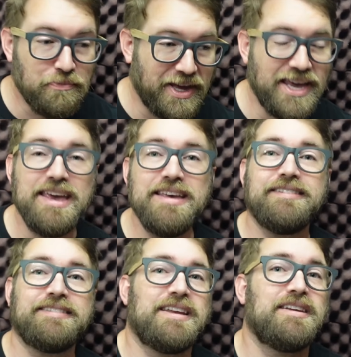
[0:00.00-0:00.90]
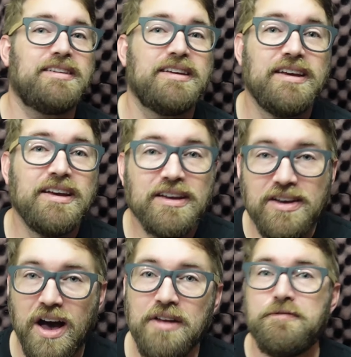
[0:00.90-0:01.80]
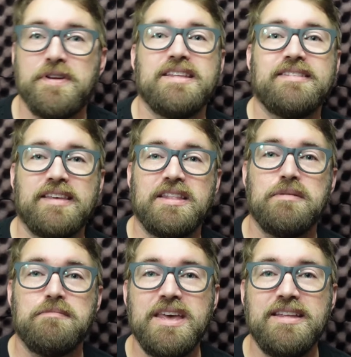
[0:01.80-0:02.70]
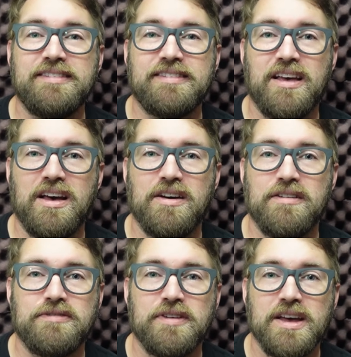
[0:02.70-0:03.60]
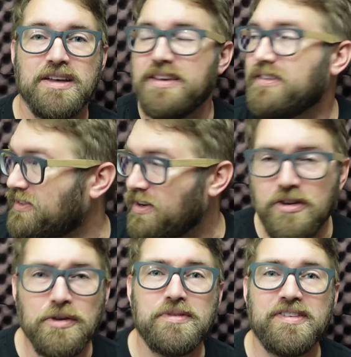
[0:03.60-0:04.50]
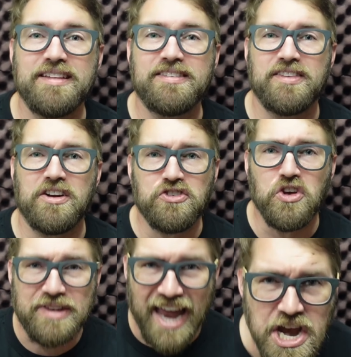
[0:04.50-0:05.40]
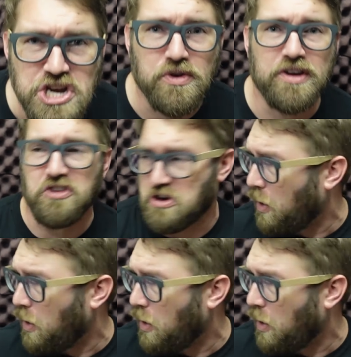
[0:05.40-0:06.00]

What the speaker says: peace and confidence in the midst of these circumstances that are so dangerous and